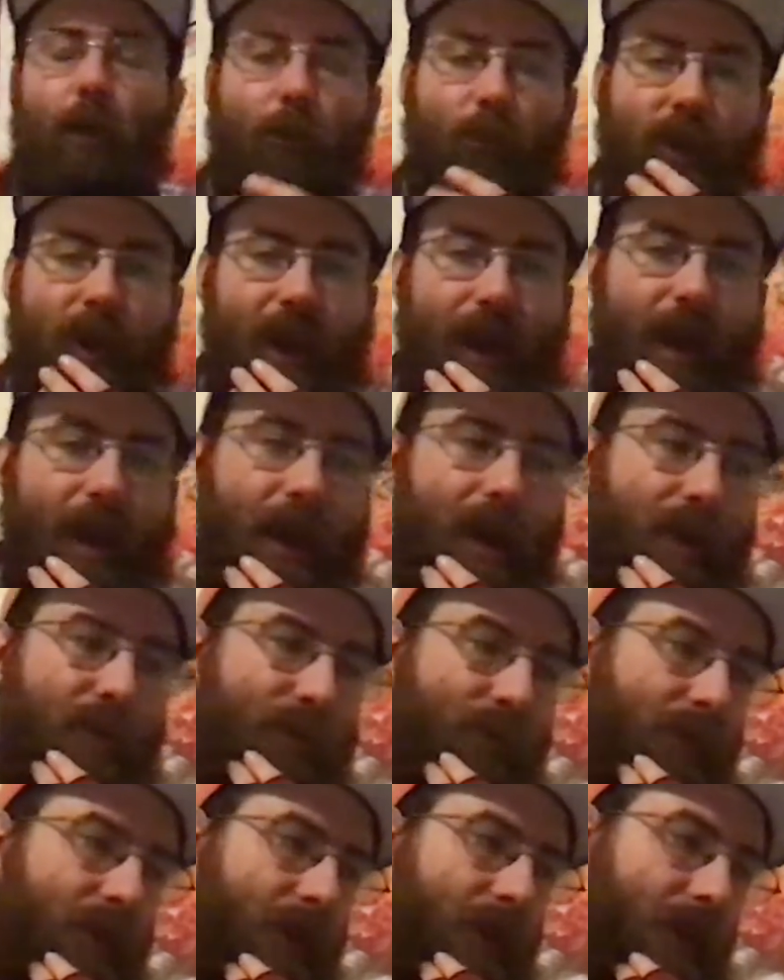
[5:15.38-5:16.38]
we have,
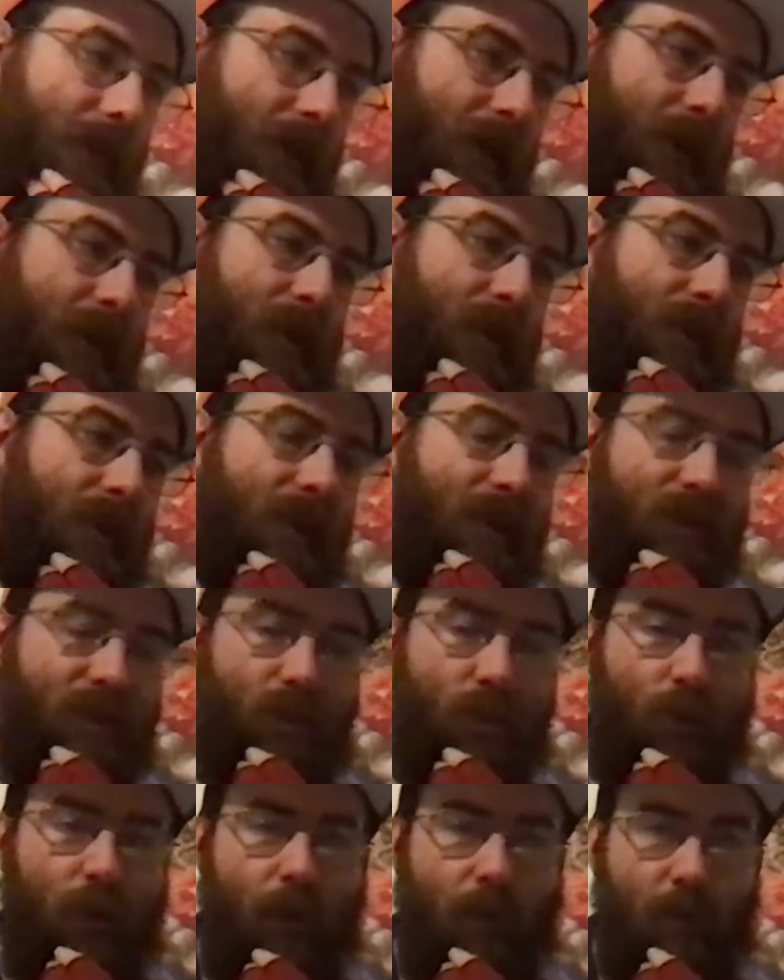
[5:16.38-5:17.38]
in these
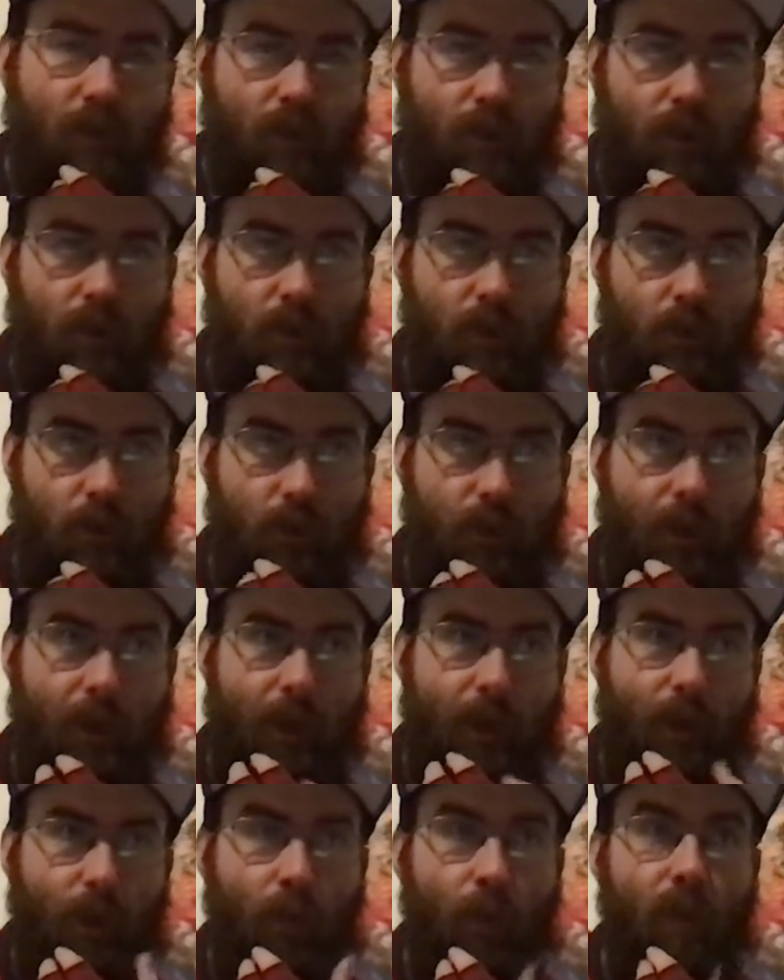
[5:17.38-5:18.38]
two games alone
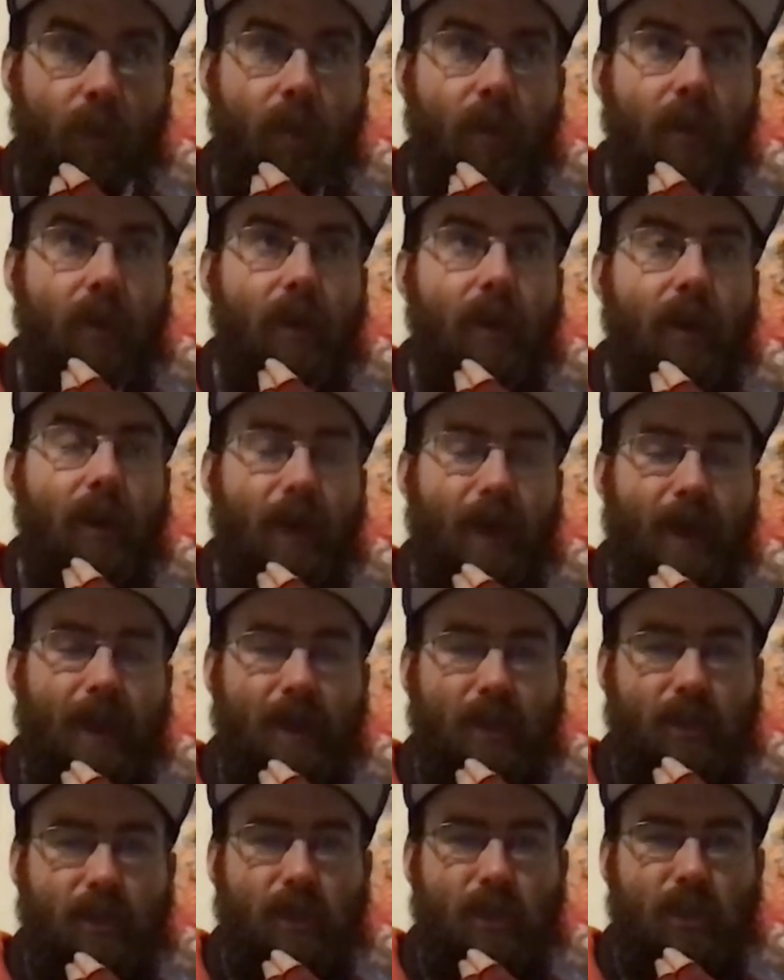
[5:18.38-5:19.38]
now,
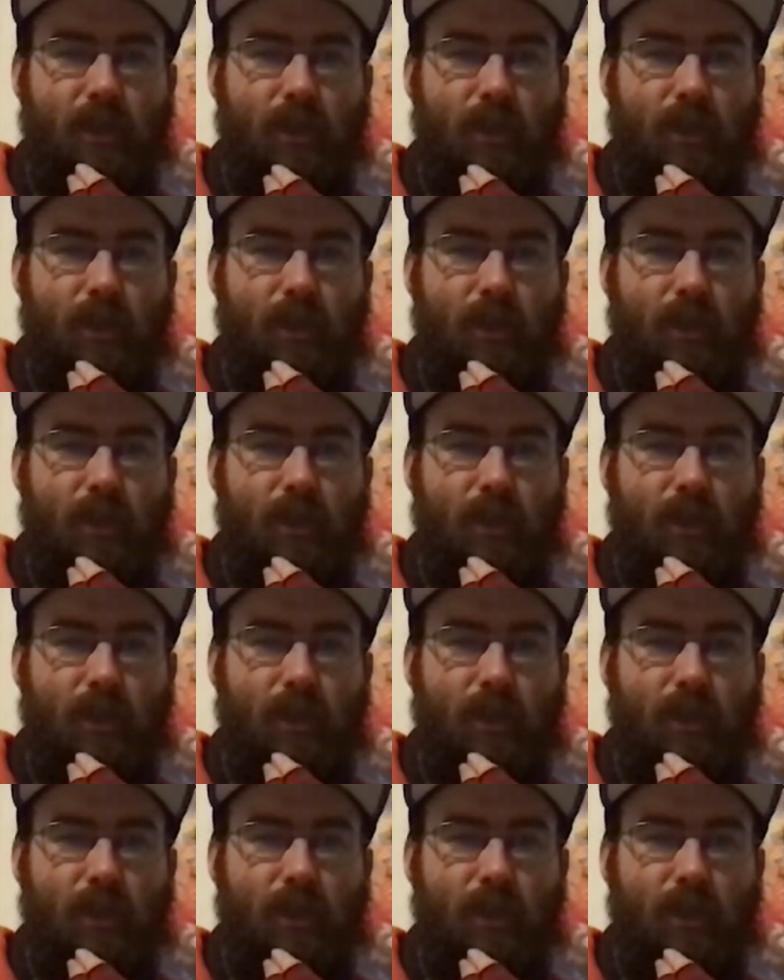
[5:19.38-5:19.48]
access